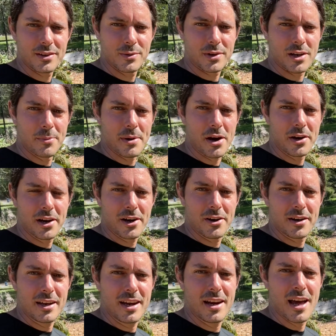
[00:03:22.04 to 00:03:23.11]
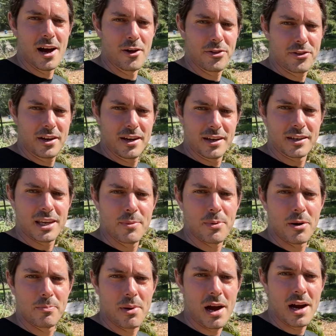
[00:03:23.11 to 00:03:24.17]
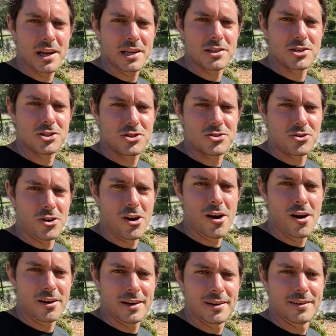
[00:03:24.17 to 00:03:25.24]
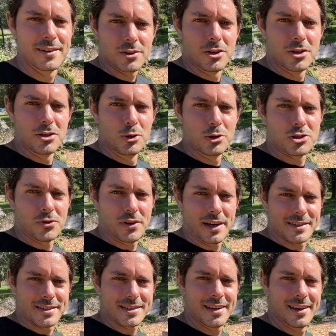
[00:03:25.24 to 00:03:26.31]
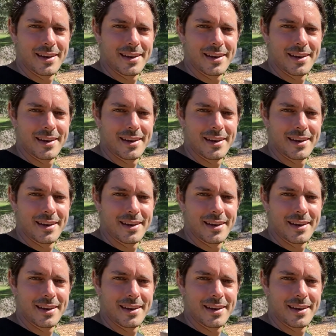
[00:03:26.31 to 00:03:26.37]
We can come out here and eat healthy and keep our bodies strong and good nutrients.